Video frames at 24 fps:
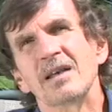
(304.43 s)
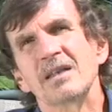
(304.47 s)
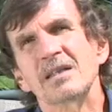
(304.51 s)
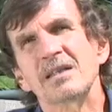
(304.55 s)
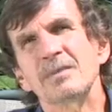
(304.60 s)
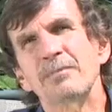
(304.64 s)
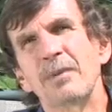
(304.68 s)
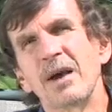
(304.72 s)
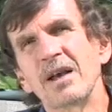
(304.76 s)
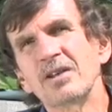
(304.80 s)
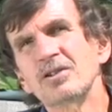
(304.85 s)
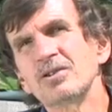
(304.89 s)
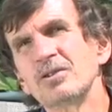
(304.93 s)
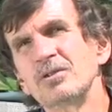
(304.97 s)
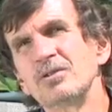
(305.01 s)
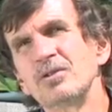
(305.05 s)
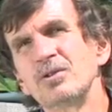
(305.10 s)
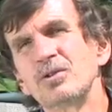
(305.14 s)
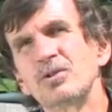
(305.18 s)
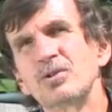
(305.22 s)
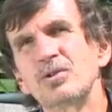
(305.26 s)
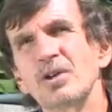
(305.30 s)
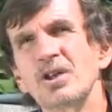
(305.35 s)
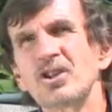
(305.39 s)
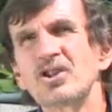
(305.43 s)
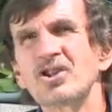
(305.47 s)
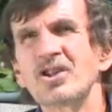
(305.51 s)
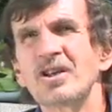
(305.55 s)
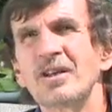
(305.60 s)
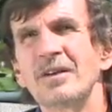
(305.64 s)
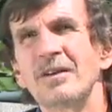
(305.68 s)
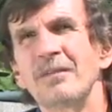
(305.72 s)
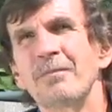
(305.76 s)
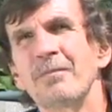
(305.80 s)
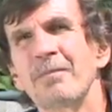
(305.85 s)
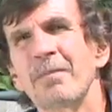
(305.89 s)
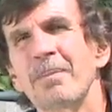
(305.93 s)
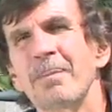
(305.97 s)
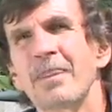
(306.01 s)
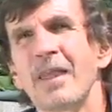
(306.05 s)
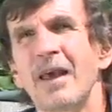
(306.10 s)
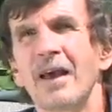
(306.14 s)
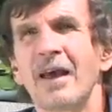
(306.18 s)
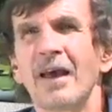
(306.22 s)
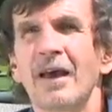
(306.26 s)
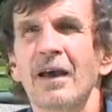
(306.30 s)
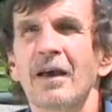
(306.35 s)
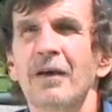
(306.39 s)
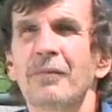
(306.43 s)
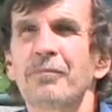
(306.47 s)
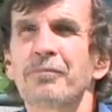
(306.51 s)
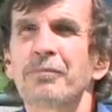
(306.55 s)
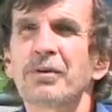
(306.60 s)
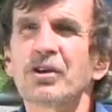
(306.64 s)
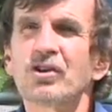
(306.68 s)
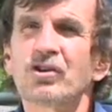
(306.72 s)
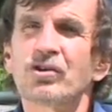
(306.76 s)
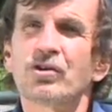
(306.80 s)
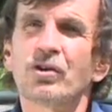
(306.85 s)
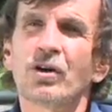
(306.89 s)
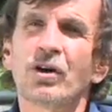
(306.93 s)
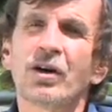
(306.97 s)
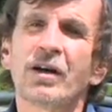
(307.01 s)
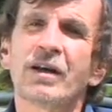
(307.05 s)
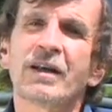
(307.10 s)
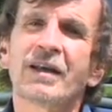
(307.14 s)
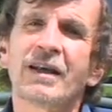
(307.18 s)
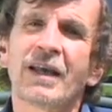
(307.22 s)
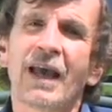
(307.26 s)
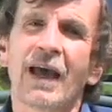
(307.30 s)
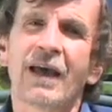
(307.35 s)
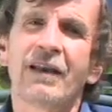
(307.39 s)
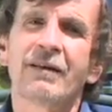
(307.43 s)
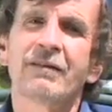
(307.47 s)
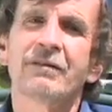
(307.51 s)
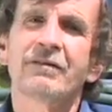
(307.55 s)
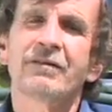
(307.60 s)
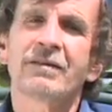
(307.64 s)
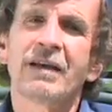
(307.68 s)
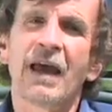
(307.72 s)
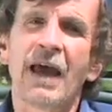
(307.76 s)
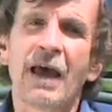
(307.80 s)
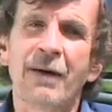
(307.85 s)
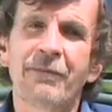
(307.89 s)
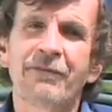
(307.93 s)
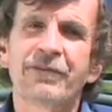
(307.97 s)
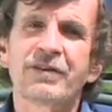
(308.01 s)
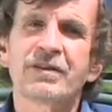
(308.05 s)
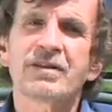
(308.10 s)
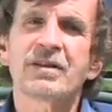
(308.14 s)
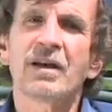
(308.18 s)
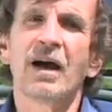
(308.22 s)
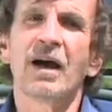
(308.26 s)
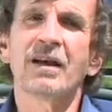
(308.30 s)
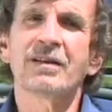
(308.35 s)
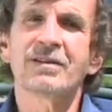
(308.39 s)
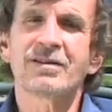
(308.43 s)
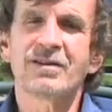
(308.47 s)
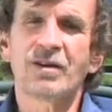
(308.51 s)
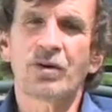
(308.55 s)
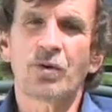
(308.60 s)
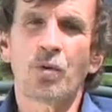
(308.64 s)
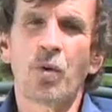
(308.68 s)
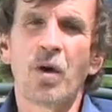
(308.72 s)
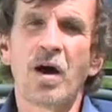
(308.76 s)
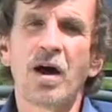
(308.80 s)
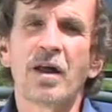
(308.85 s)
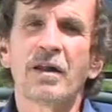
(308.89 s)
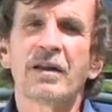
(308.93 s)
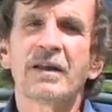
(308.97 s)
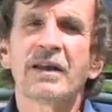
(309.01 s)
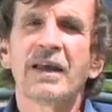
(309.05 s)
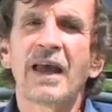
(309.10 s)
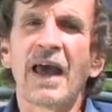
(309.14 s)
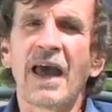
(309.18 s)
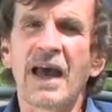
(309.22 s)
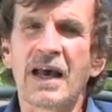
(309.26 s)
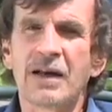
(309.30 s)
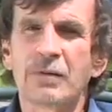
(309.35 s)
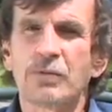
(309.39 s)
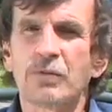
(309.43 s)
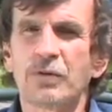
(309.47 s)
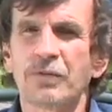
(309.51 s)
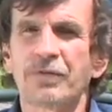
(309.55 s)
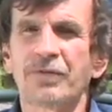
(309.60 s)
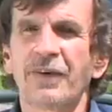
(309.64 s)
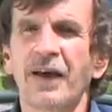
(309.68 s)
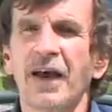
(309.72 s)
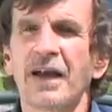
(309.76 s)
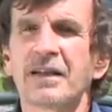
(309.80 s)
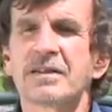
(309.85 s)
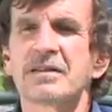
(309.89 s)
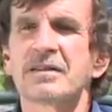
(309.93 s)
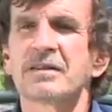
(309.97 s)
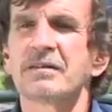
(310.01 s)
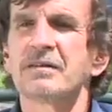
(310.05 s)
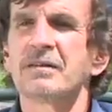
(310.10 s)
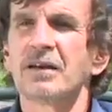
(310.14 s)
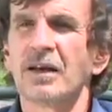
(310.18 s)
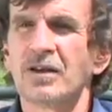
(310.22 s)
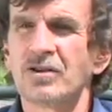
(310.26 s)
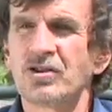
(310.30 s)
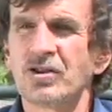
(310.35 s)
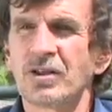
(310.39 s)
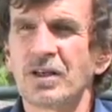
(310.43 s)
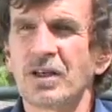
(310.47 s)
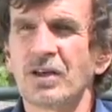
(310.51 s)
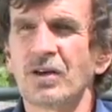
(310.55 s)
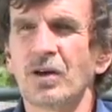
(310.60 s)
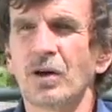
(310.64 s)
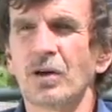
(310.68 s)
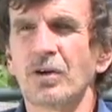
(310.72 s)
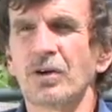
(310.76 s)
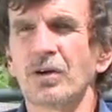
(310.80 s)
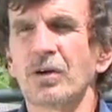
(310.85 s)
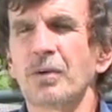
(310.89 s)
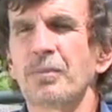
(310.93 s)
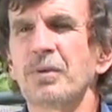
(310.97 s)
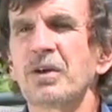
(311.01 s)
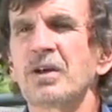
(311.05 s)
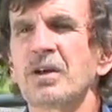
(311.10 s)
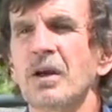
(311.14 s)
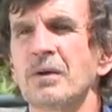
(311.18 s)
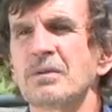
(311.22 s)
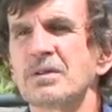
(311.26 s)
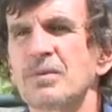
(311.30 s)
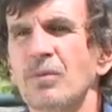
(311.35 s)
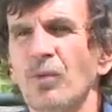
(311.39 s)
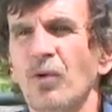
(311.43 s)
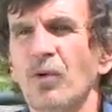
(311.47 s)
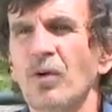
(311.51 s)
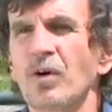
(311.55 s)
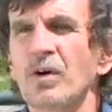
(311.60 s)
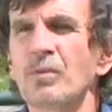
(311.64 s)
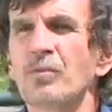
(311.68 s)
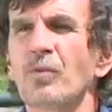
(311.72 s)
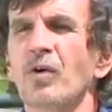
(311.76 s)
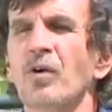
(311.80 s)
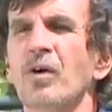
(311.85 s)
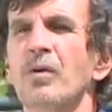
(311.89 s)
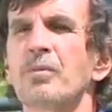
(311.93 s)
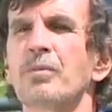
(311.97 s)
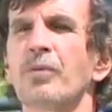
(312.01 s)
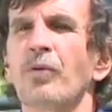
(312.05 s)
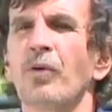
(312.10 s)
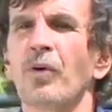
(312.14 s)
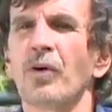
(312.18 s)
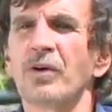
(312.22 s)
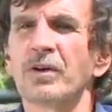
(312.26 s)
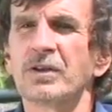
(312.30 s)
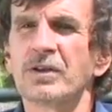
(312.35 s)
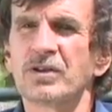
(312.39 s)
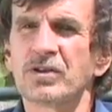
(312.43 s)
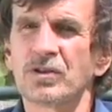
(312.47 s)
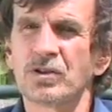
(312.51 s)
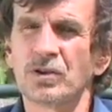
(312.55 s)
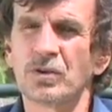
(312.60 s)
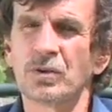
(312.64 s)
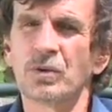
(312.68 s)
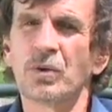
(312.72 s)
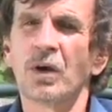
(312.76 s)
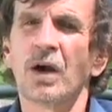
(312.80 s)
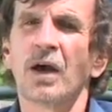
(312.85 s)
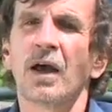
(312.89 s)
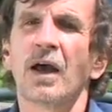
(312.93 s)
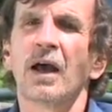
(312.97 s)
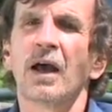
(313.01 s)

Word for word: special nutrition, be sure to get to emphasize the quality animal fats as you get older. It becomes more and more important to,